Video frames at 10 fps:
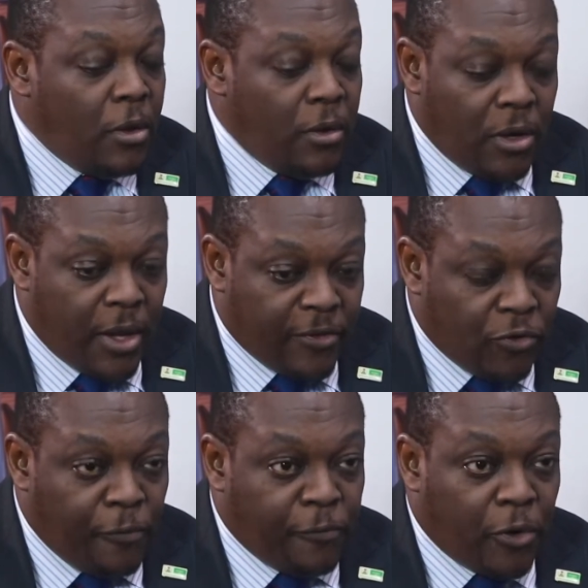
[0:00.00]
There's
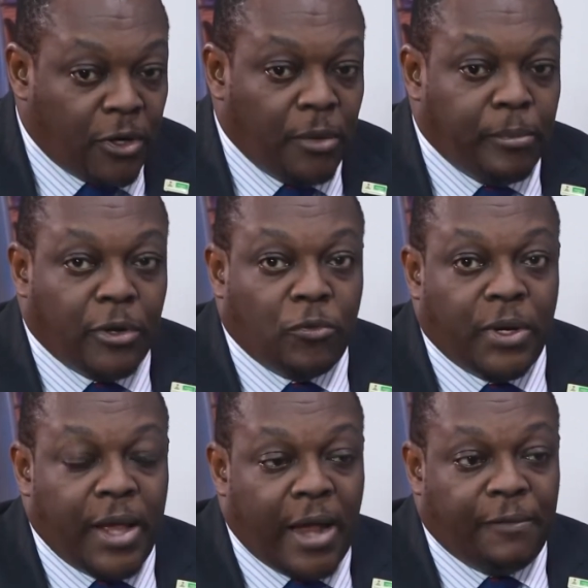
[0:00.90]
no flooding, but
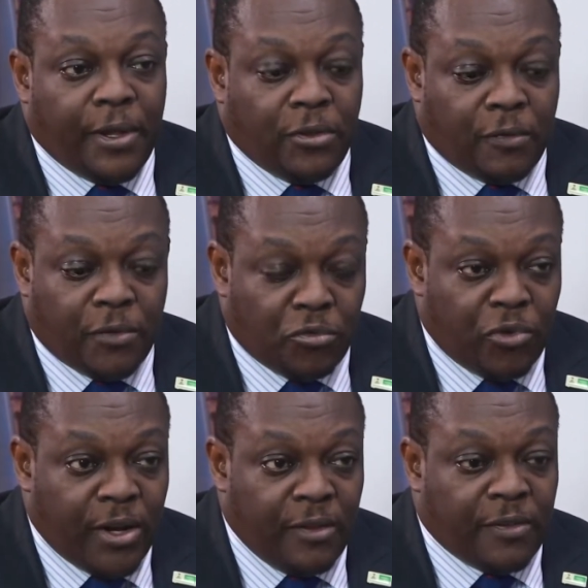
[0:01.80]
with the advent of the
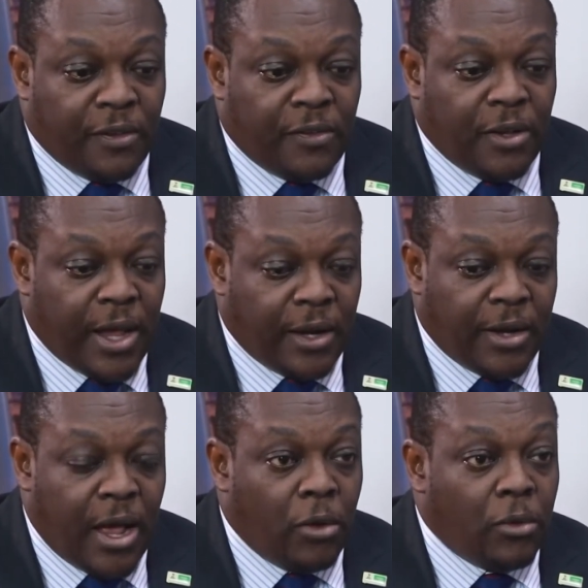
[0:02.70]
rainy season
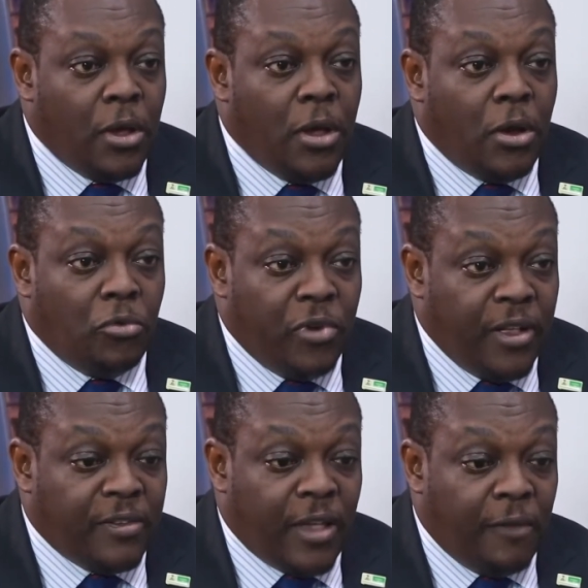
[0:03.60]
and now
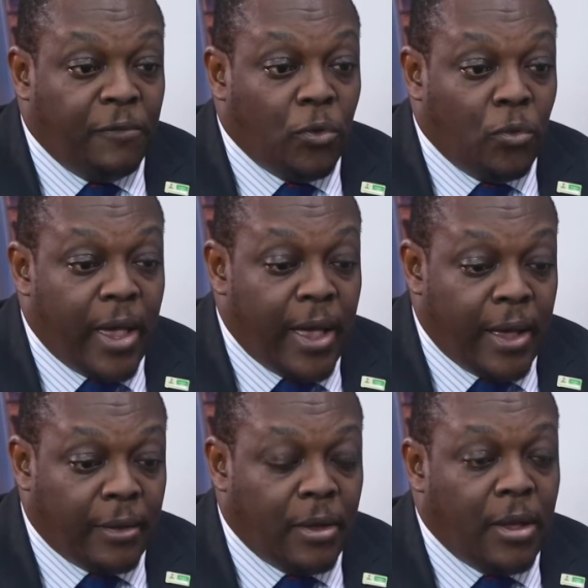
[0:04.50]
rains everywhere,
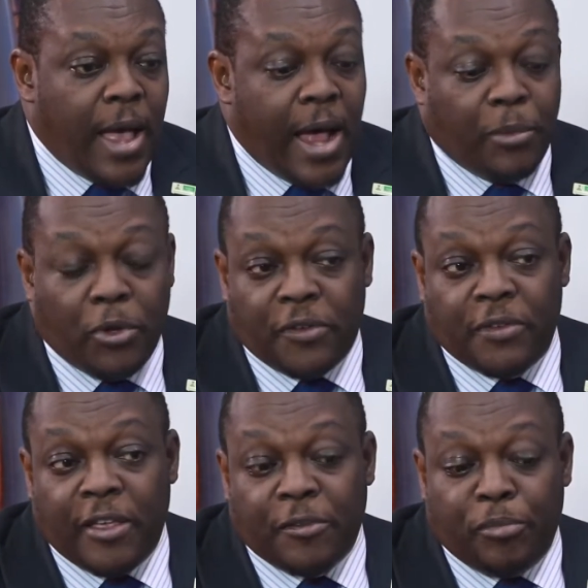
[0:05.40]
and because
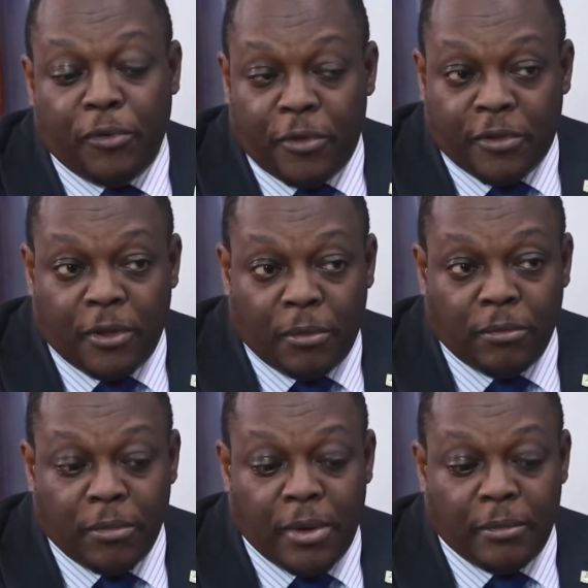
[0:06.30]
there's previously
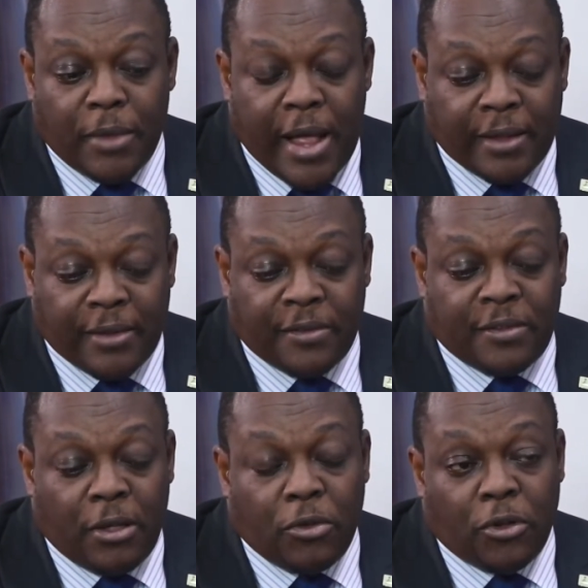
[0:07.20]
and there
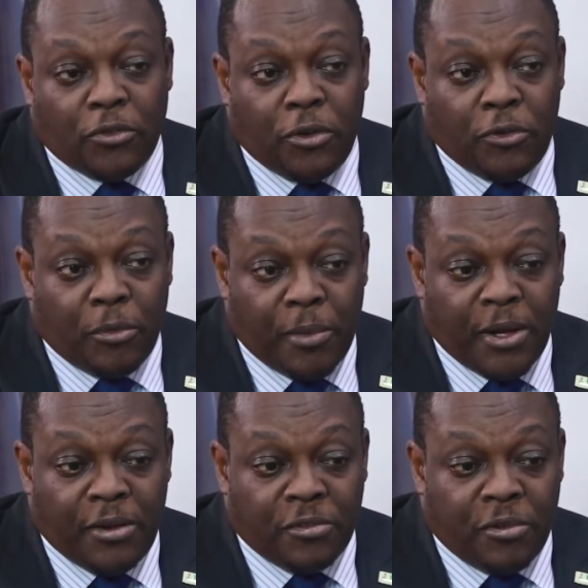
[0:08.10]
still continues to be
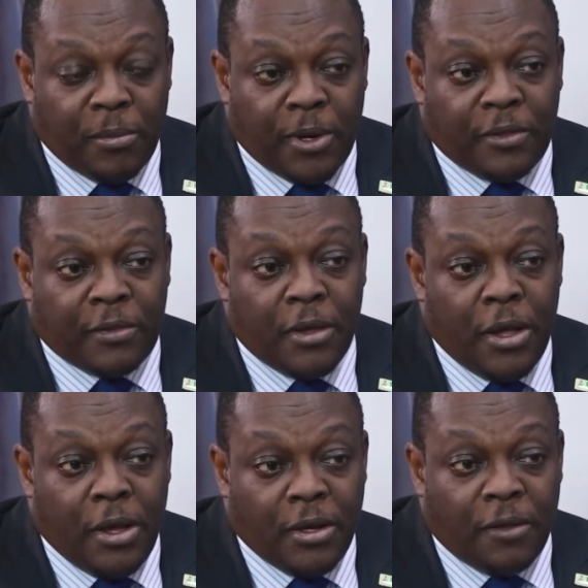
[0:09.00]
indiscriminate
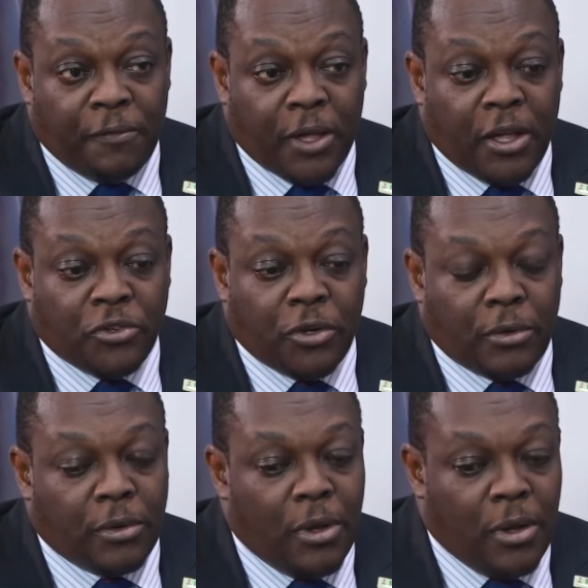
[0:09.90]

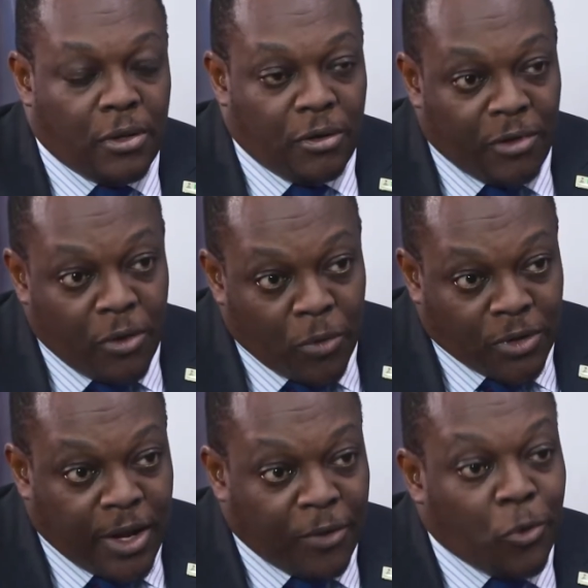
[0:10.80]
defecation, the
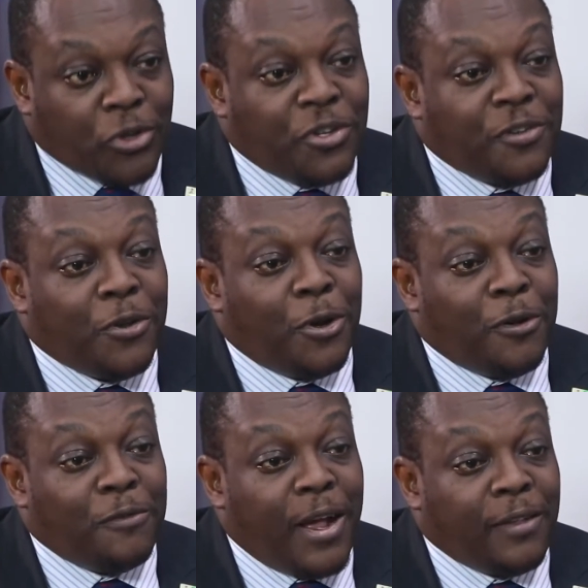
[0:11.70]
rainwater washes all
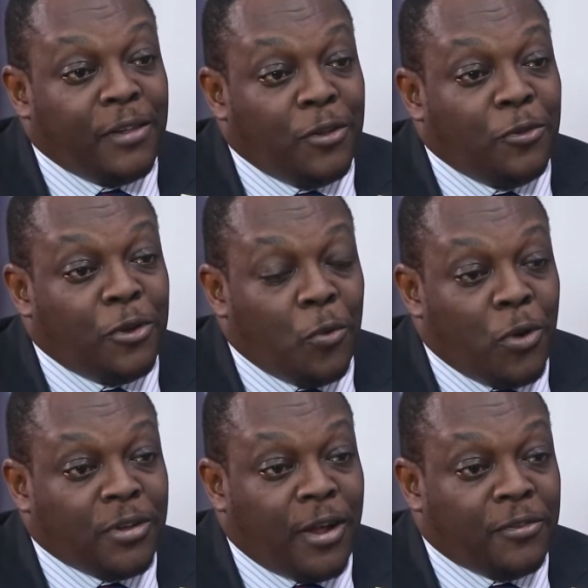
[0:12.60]
of that into the water